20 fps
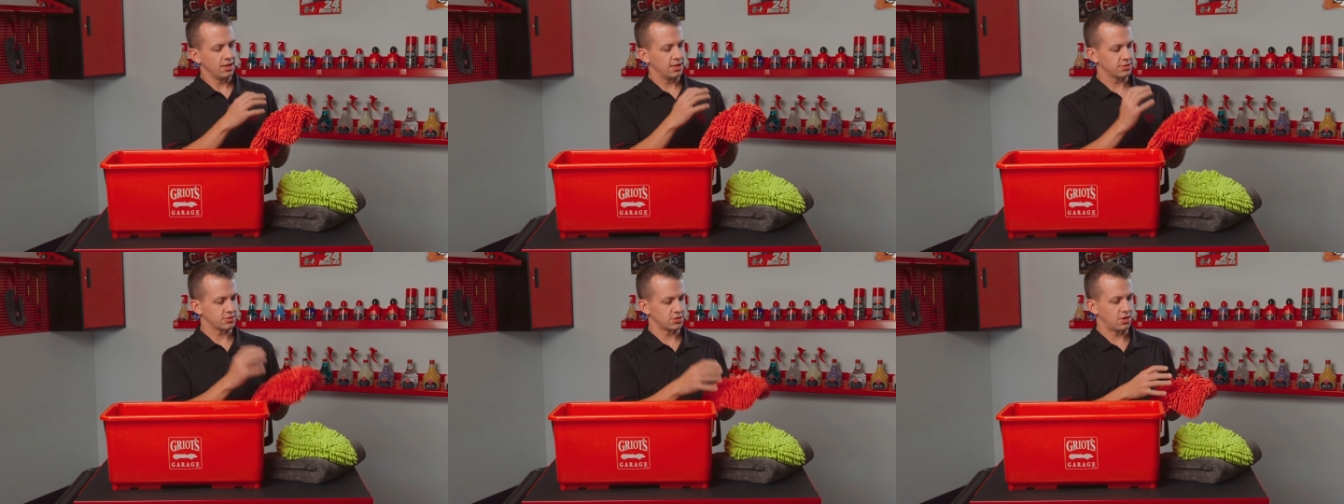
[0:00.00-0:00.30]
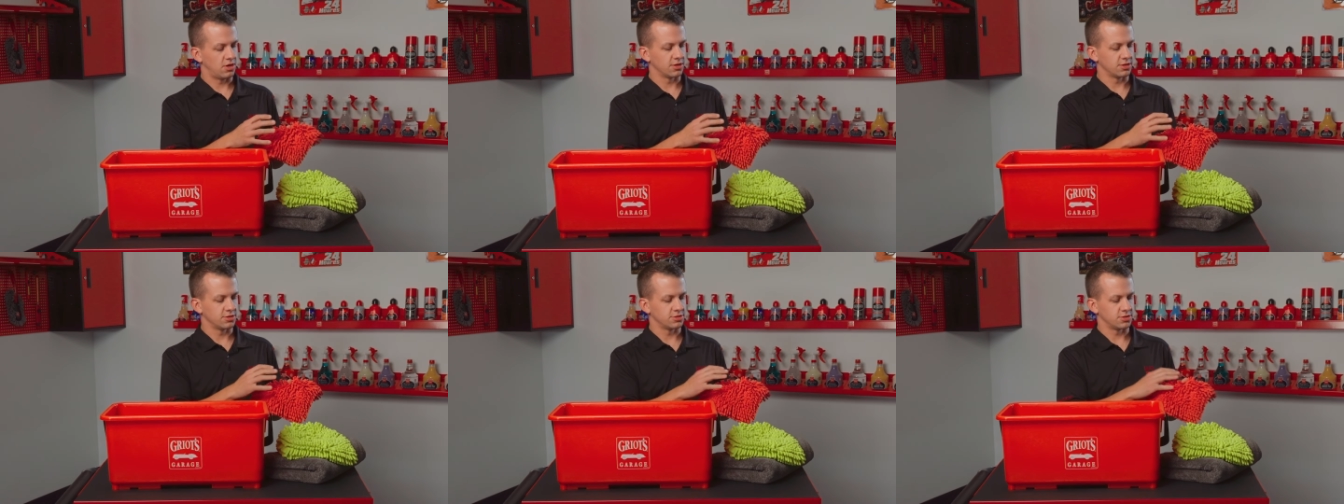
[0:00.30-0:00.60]
as
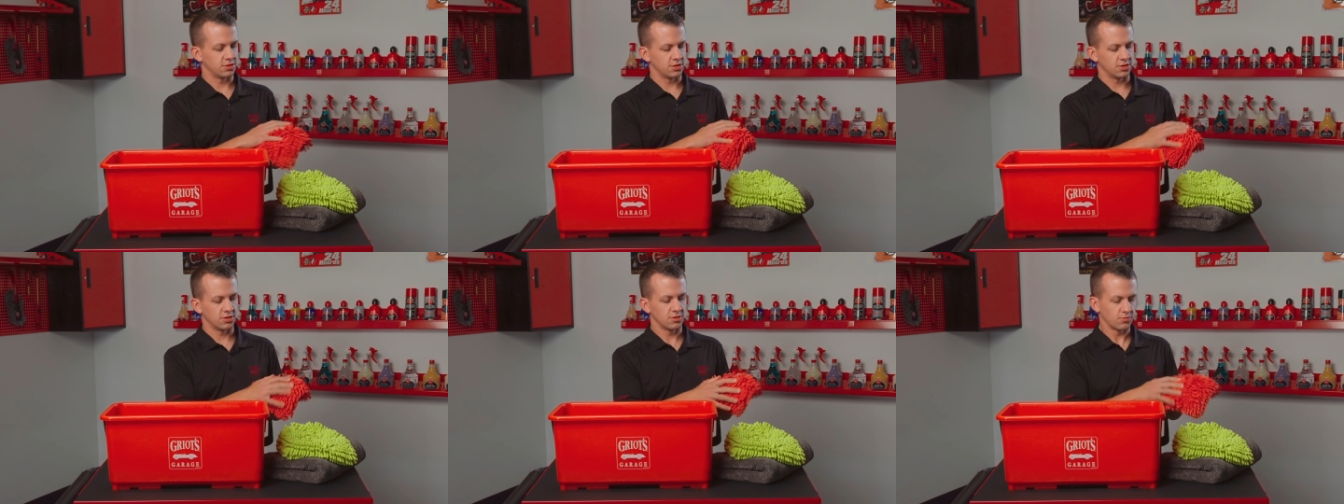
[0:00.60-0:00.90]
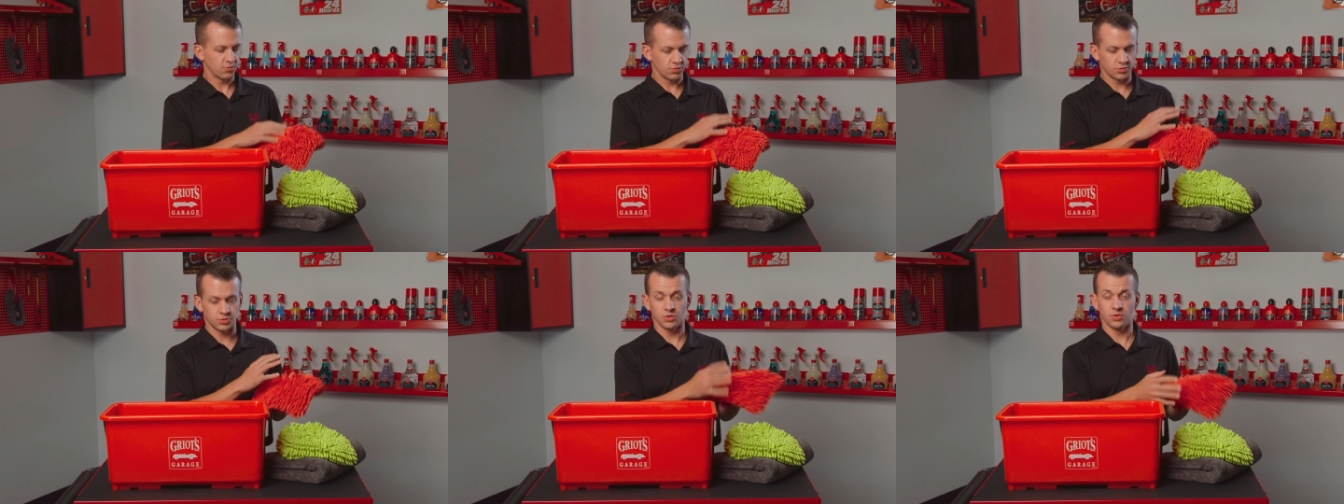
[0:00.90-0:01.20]
long as you're
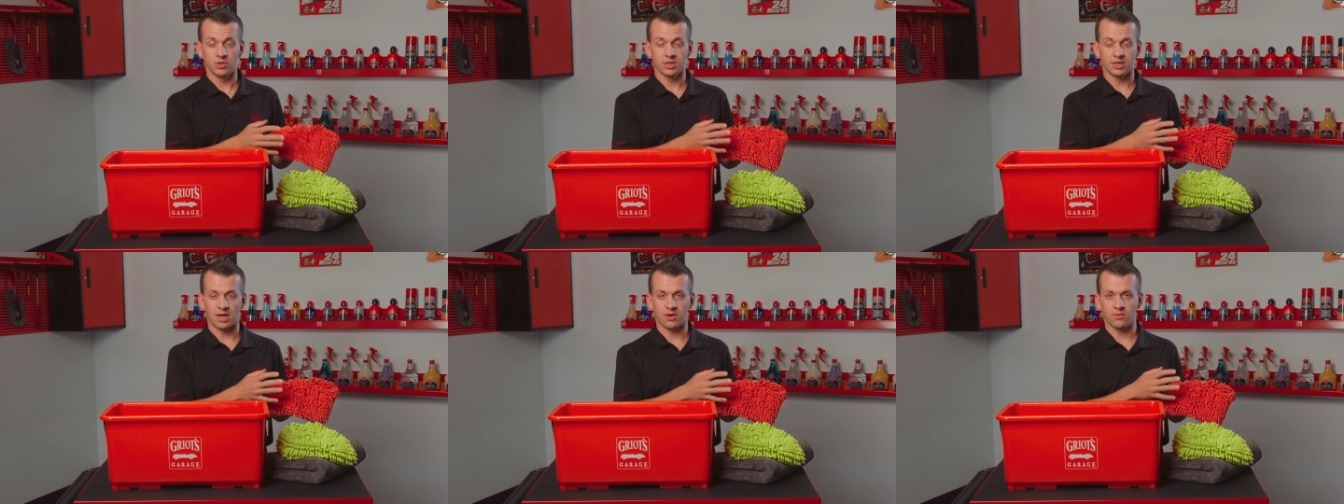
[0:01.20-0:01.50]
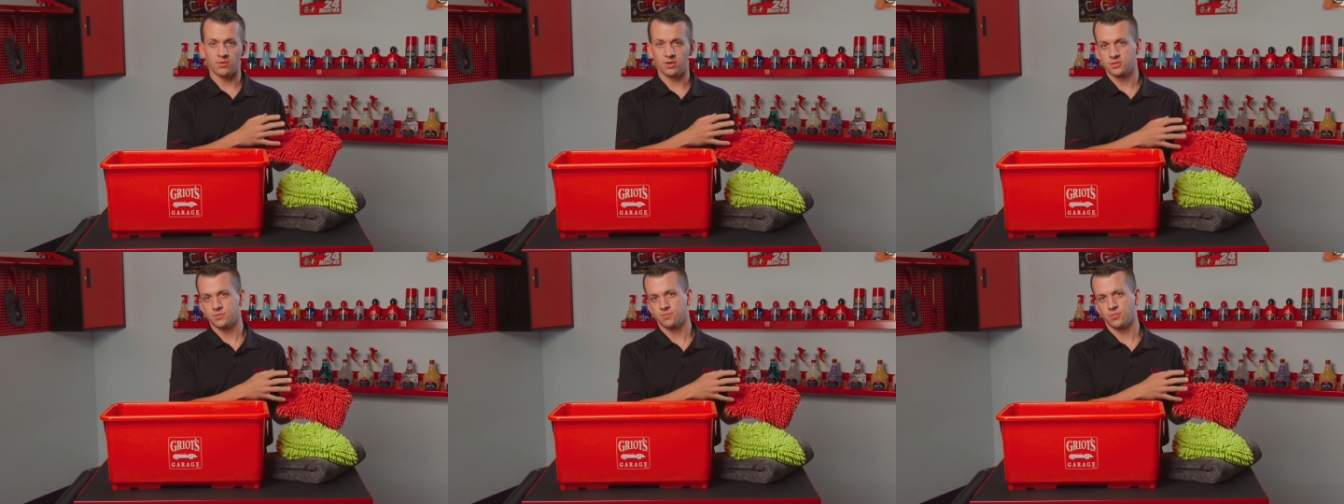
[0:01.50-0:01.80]
doing that
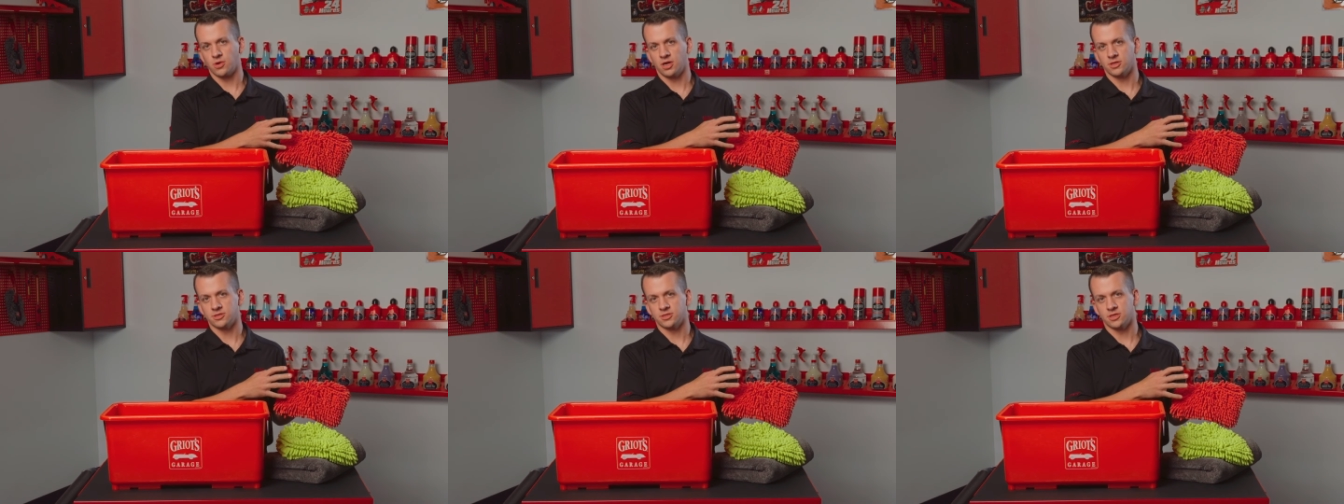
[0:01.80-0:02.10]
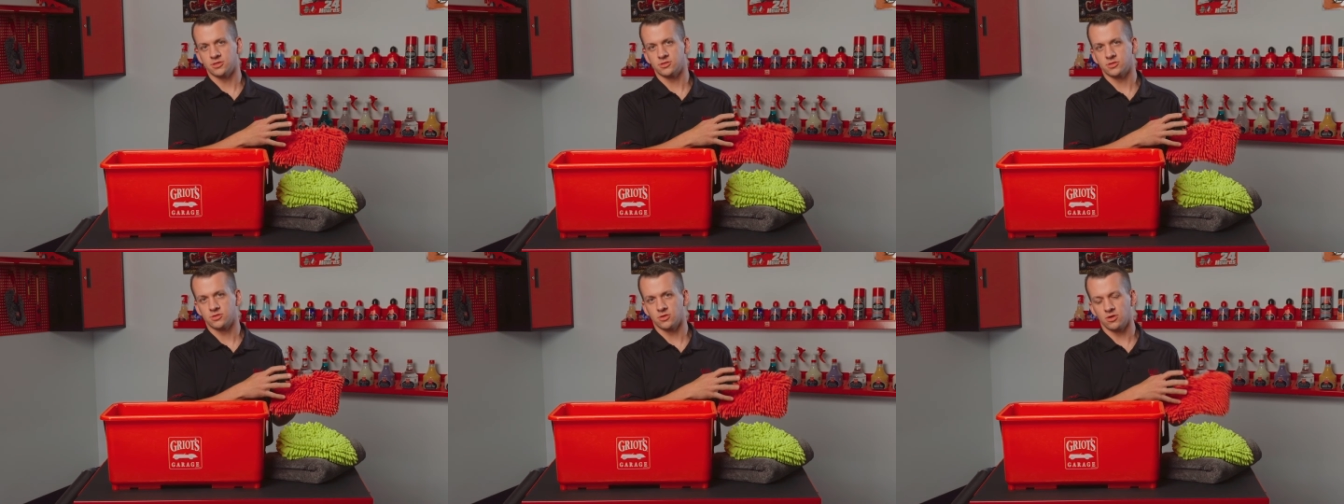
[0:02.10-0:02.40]
rinse
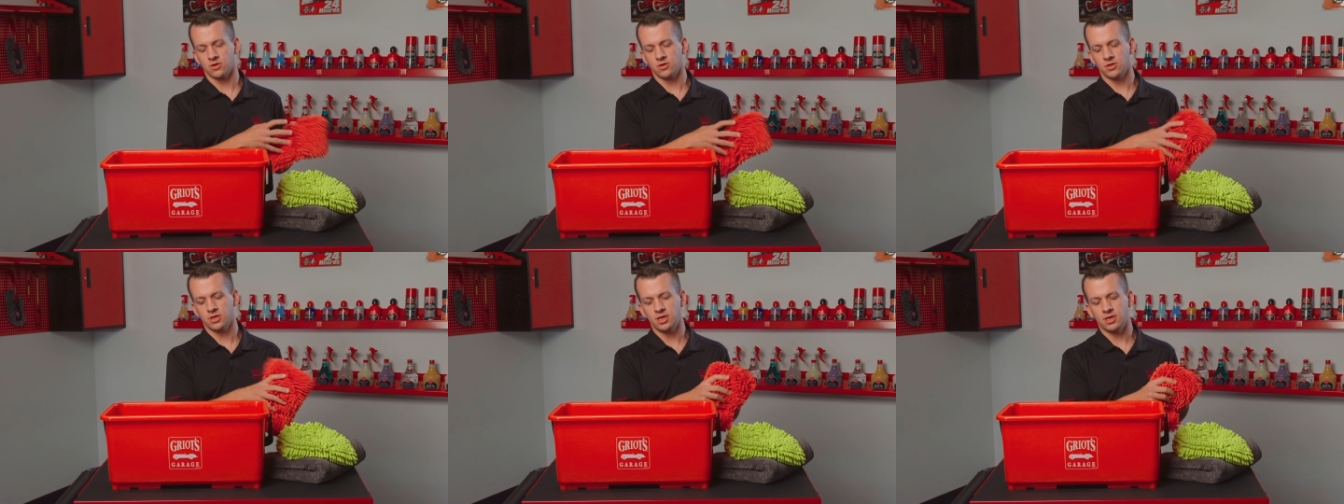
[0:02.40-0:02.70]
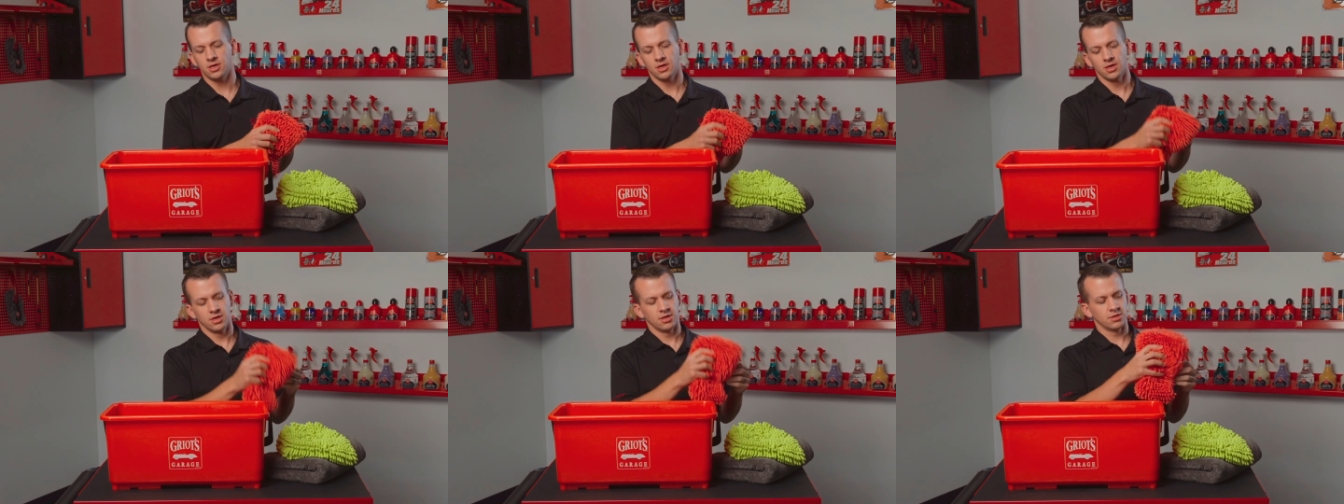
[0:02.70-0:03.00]
process thoroughly.